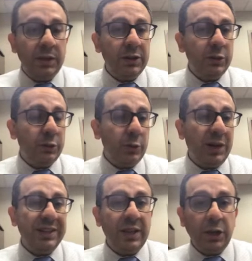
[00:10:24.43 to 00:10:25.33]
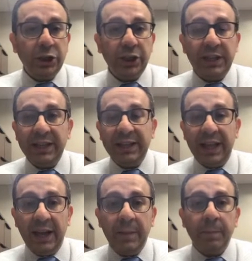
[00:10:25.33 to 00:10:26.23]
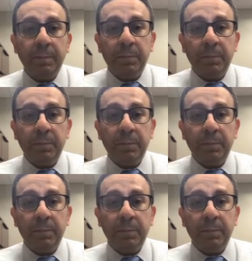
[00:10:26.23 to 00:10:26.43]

There is also a reduction in the